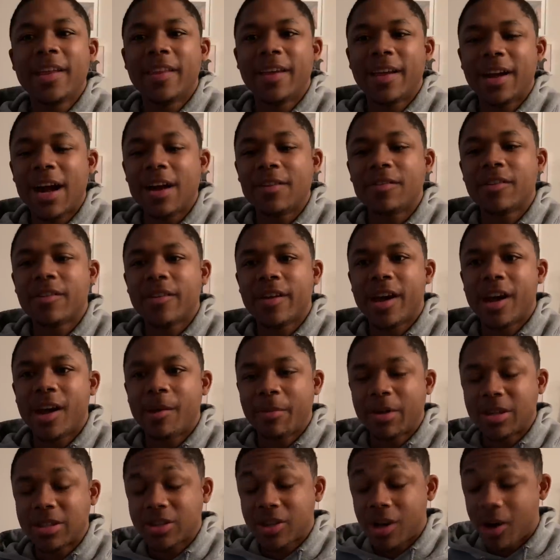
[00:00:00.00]
then after that, I'm
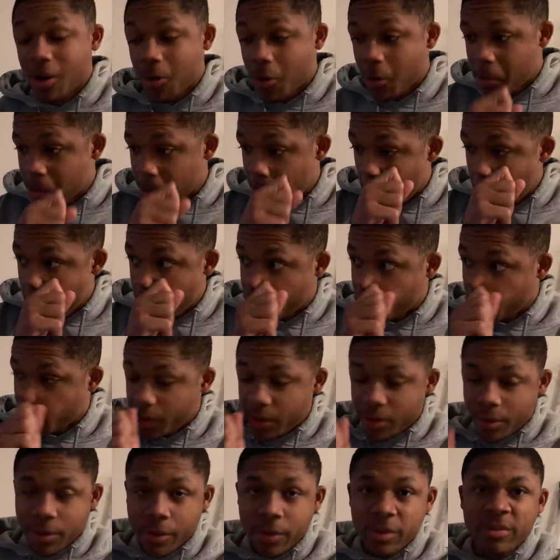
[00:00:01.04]
going to start going
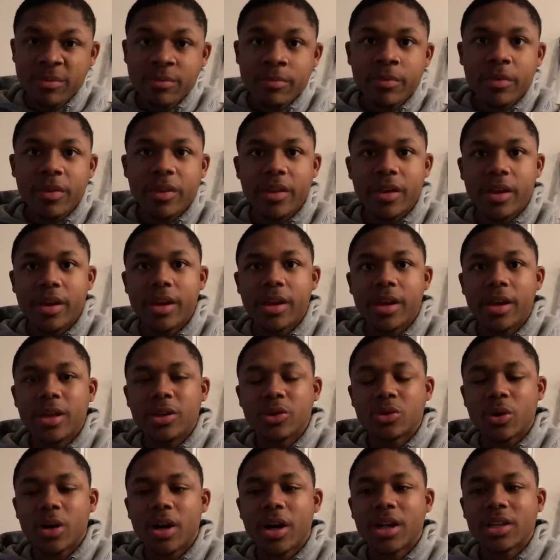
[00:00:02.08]
over the
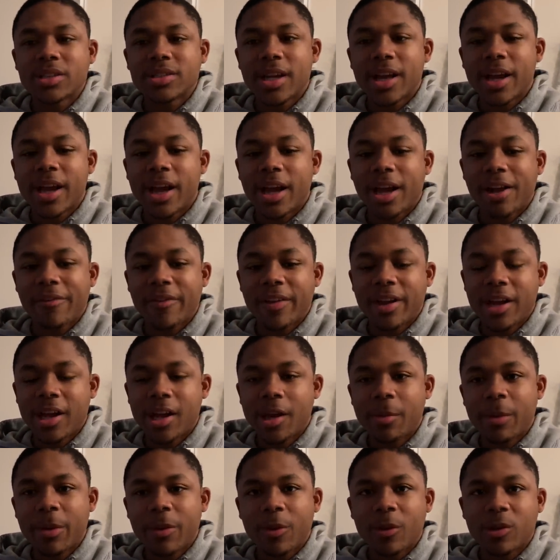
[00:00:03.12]
drugs that kind of
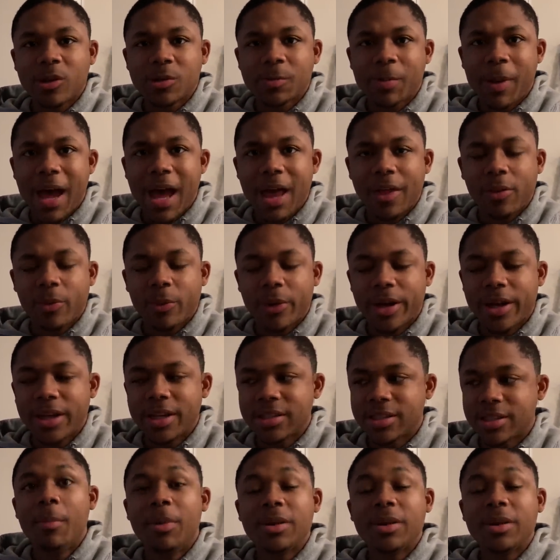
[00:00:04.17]
inhibit those pathways.